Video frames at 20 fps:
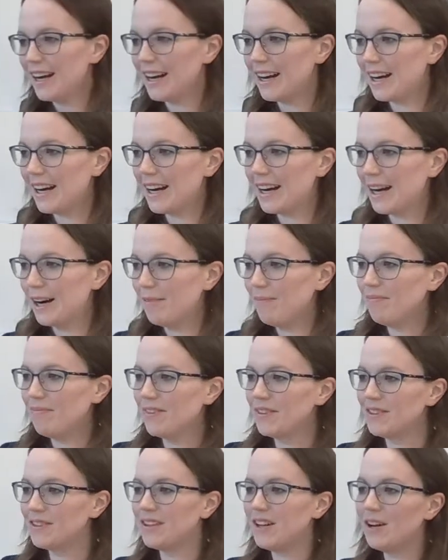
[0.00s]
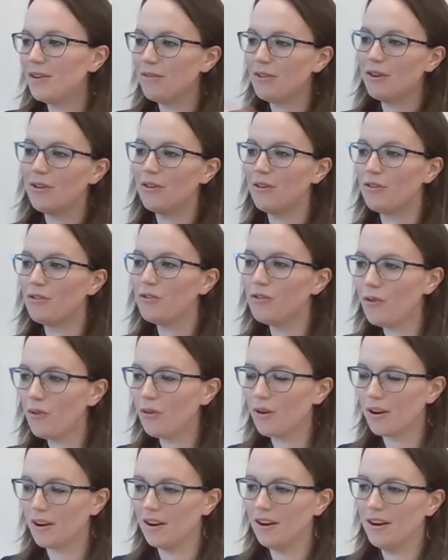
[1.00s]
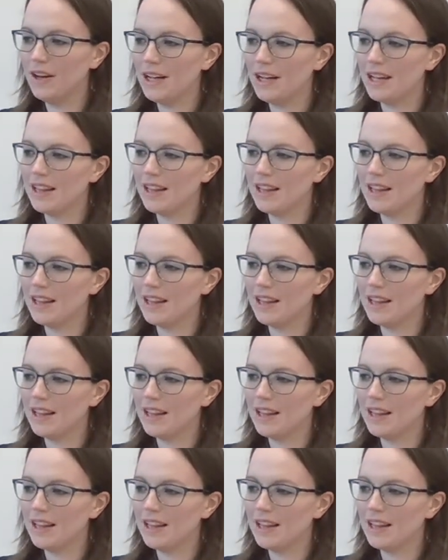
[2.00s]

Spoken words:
So now if we go to 4,